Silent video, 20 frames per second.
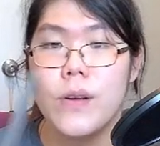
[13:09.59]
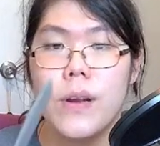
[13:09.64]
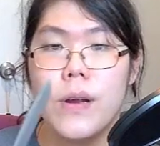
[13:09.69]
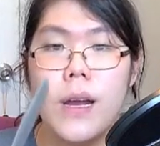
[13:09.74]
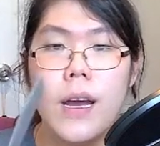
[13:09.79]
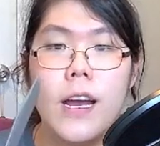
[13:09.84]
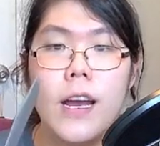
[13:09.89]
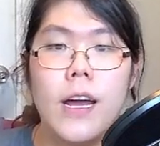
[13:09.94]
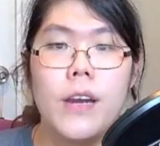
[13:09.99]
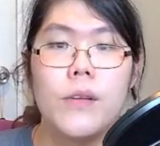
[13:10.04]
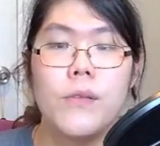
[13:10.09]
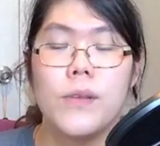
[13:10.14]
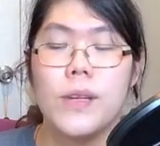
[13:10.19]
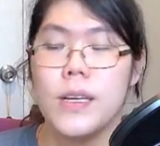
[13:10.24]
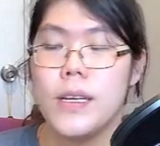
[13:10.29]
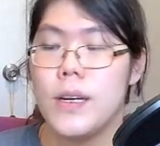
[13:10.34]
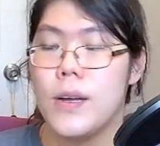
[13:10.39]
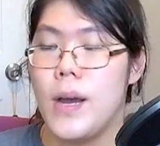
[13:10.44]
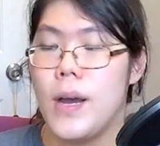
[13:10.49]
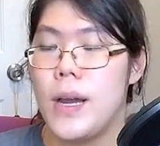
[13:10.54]
I don't really
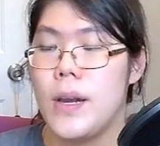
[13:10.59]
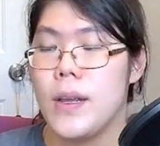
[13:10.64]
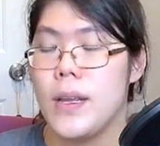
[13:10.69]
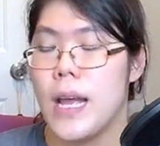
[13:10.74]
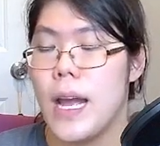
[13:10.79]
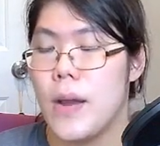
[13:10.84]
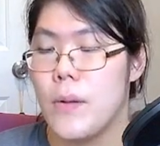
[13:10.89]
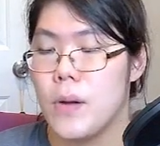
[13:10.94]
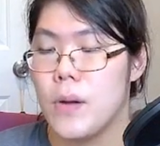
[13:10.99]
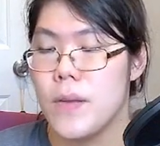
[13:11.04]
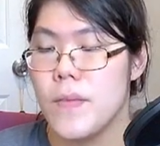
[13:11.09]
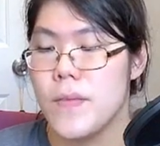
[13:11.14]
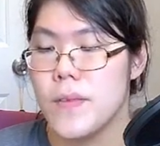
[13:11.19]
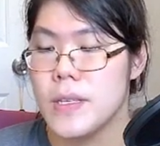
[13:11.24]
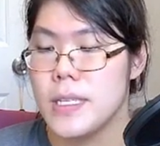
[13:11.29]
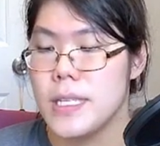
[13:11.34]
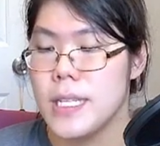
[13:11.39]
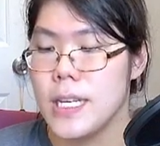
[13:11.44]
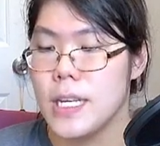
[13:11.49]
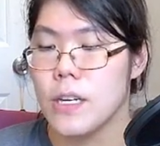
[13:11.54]
know how to even
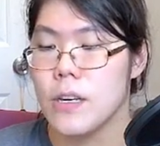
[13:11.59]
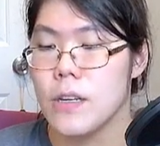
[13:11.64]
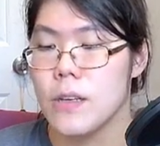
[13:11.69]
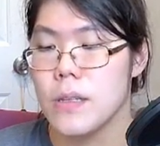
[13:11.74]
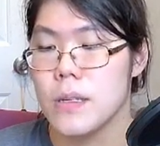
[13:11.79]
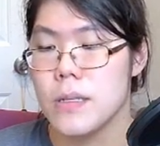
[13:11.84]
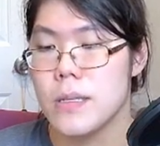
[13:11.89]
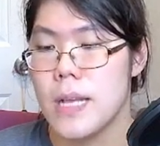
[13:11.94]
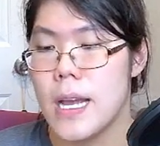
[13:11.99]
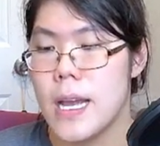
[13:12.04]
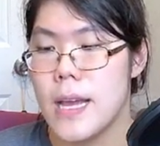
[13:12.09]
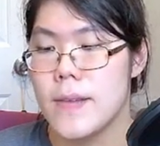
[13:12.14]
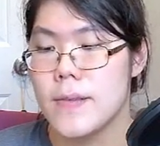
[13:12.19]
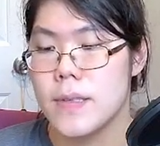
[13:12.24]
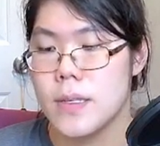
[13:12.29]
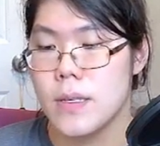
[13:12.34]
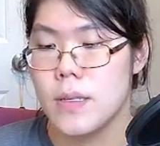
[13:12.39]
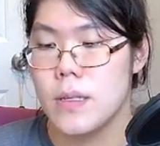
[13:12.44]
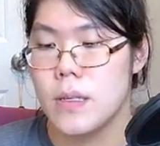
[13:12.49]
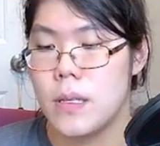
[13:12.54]
tier list knives.
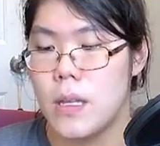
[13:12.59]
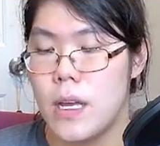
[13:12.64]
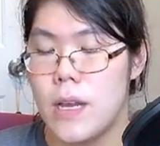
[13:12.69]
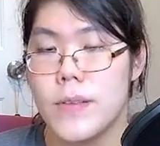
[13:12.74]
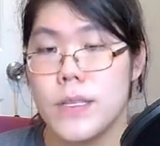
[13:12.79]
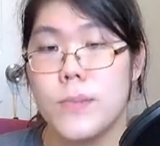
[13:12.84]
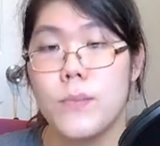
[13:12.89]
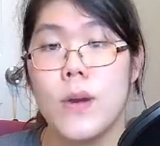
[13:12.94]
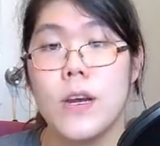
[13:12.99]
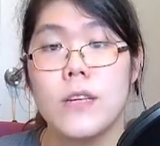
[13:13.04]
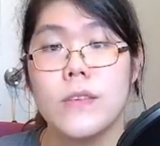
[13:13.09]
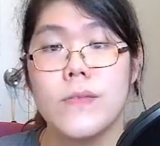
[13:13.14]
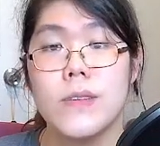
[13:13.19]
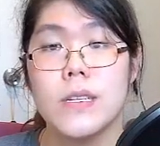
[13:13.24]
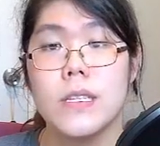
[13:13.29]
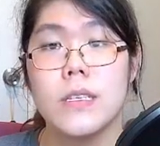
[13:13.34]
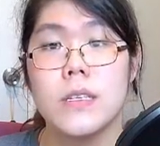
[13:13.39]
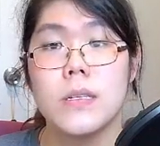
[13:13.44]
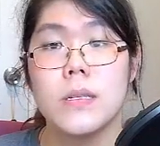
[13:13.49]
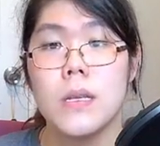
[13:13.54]
A lot of its preferences.